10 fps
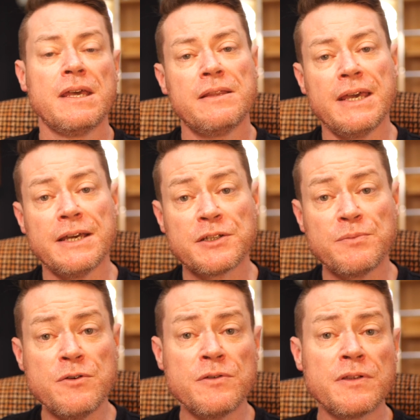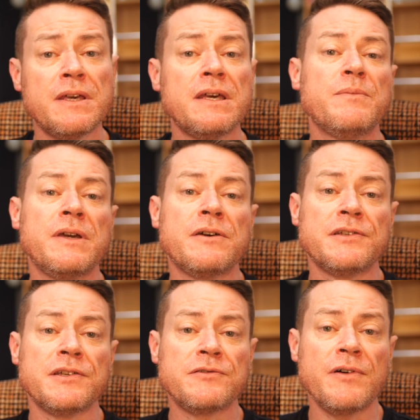They are smooth because
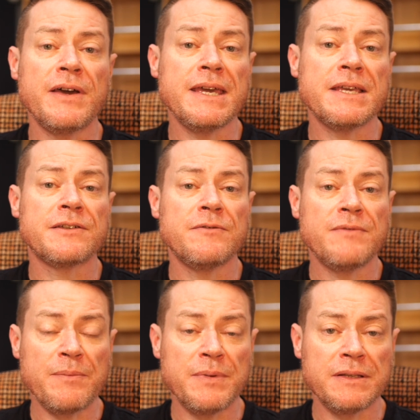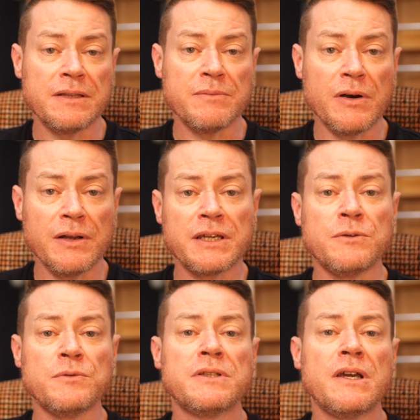as drying is so rapid, the
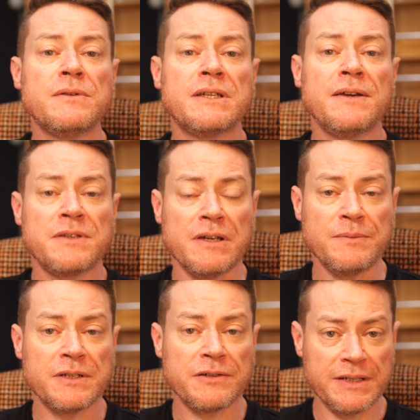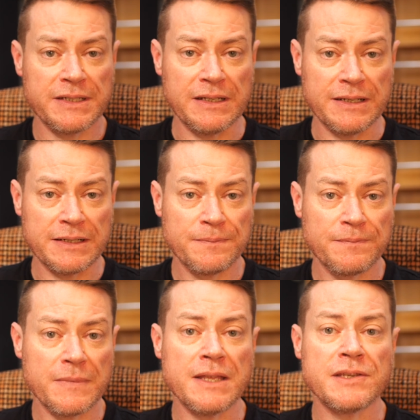molecules don't have time to crystallize
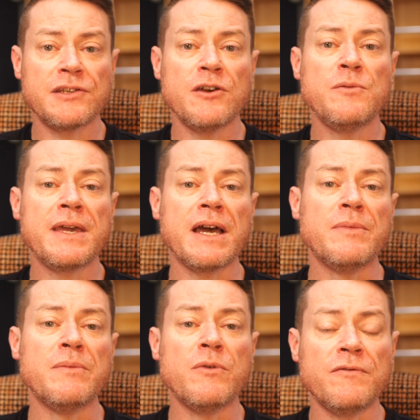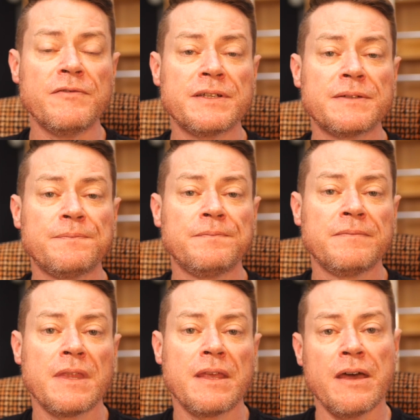and so become amorphous,
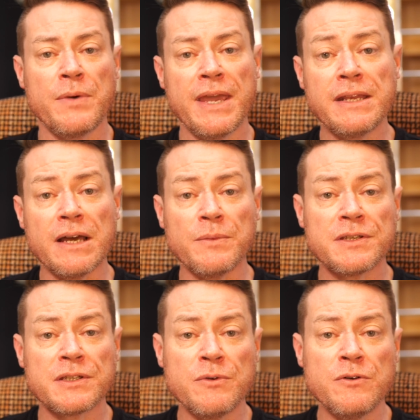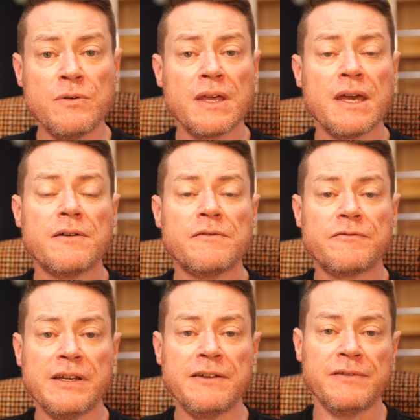and we end up with smooth,
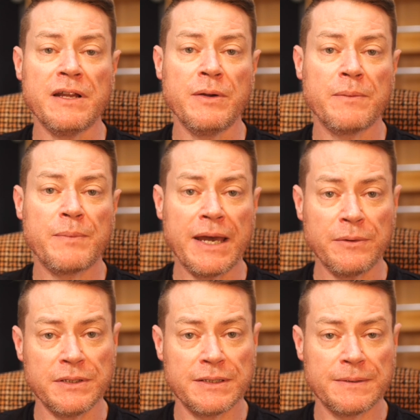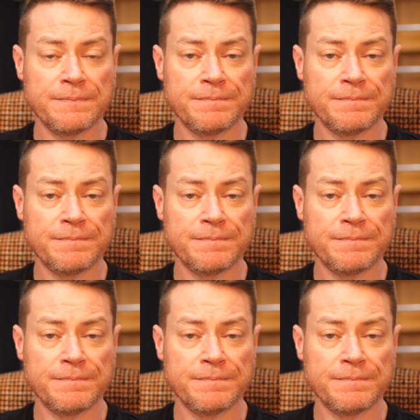free-flowing powders.